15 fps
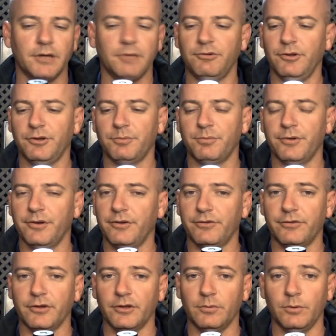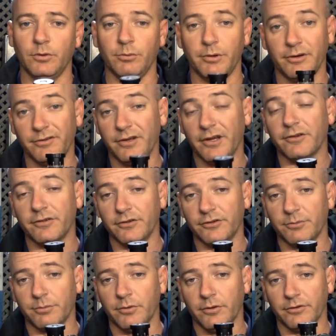it's not the prettiest thing in the world, but it's actually a
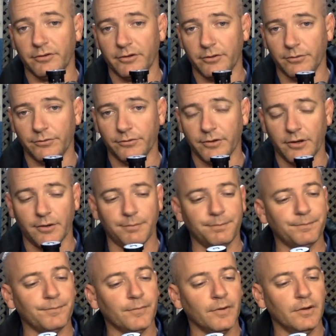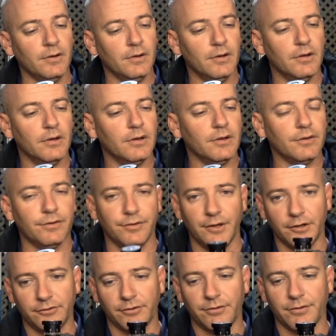surprisingly good scope.
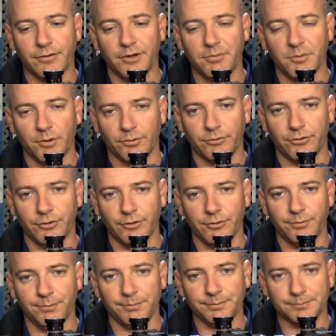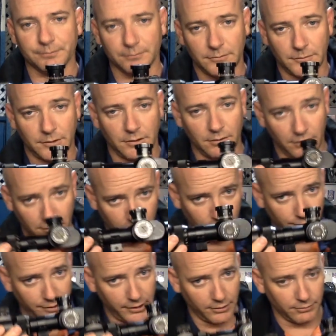That's a 30mm tube. I
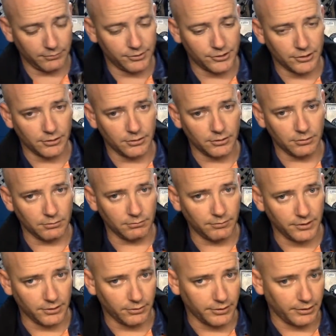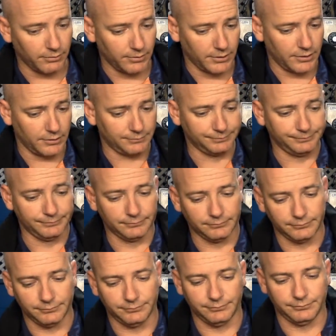will now show you the IOR,
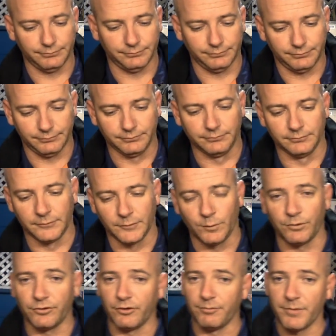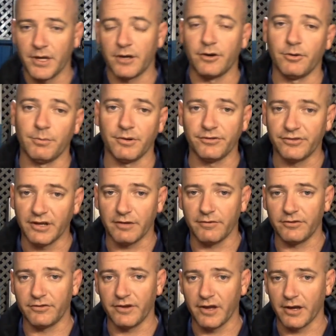which I've mounted on my
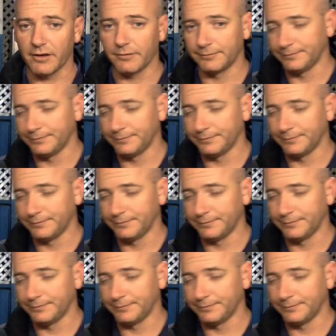Savage tack.